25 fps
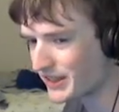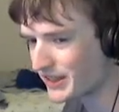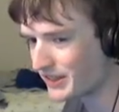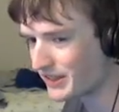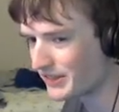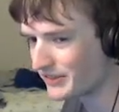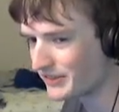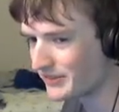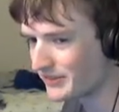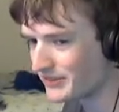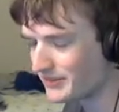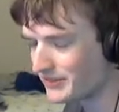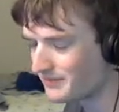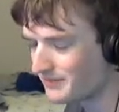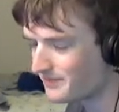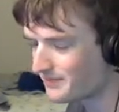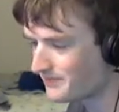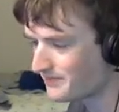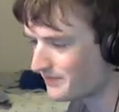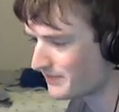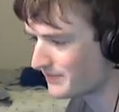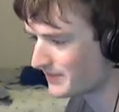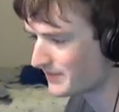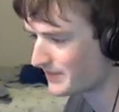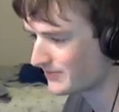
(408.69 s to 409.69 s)
and
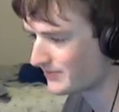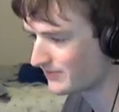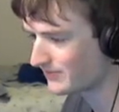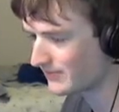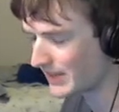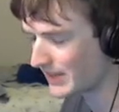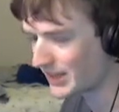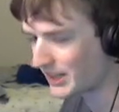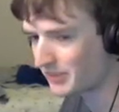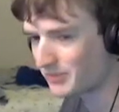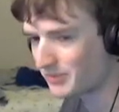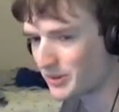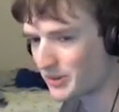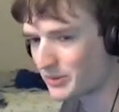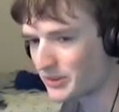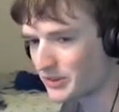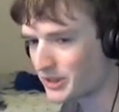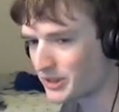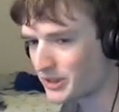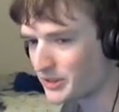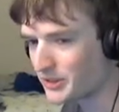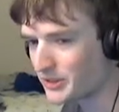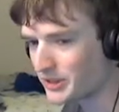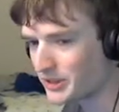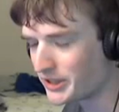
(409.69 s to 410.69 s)
that can be
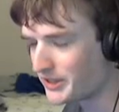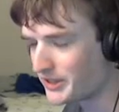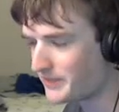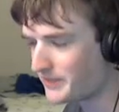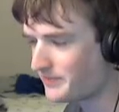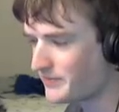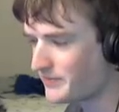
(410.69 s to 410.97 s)
really, really